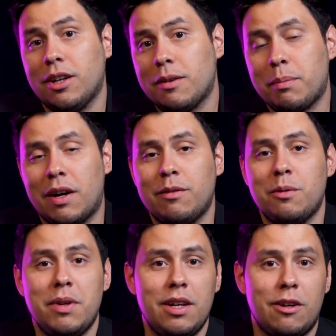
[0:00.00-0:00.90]
the other part
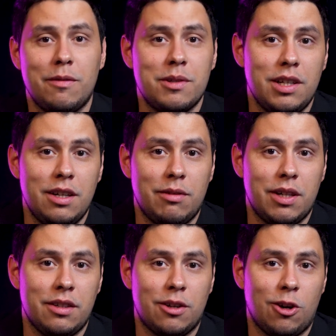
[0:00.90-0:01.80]
would be obviously
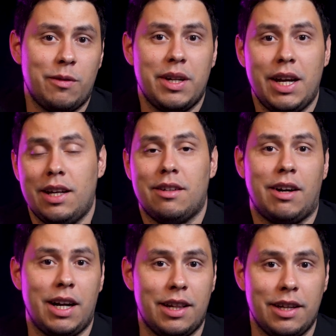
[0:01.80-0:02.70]
when COVID hit,
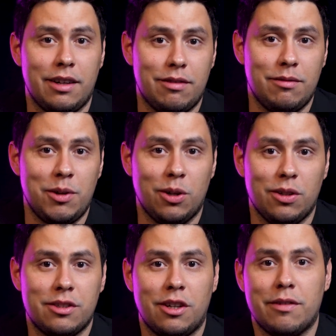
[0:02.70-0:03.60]
right? I think we
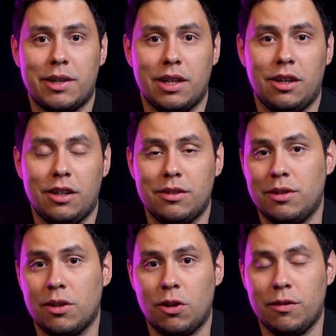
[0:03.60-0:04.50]
all suffered a lot
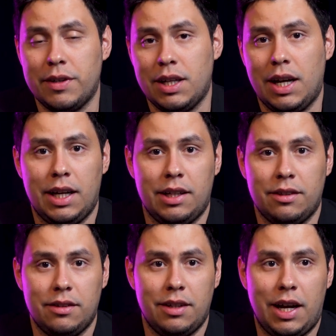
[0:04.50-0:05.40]
during COVID,
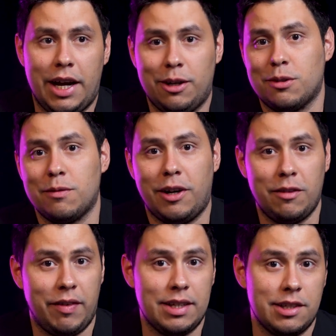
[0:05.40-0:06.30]
and I also
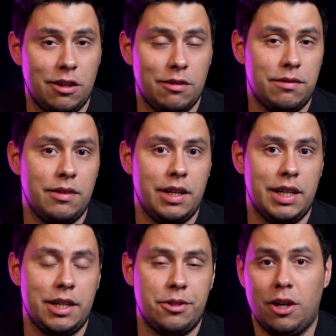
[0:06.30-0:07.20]
found myself
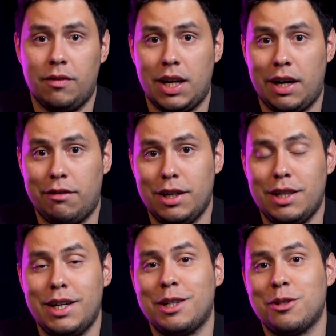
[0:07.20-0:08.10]
in a job that I really
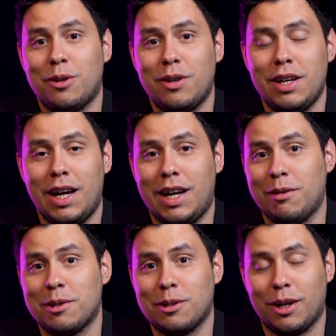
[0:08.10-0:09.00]
did enjoy, and I
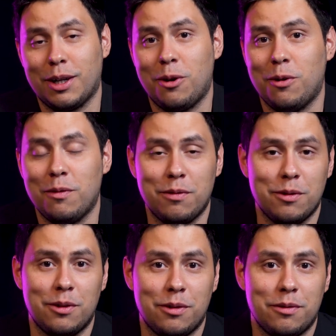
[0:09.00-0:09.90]
was stuck at home
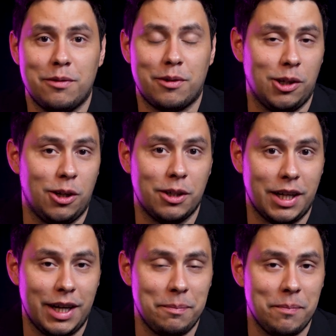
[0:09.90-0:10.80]
for for a long
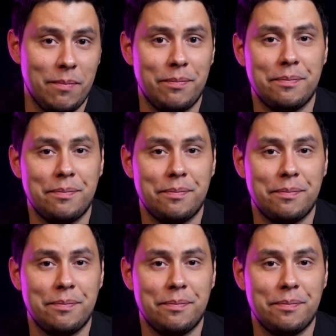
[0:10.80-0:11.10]
time.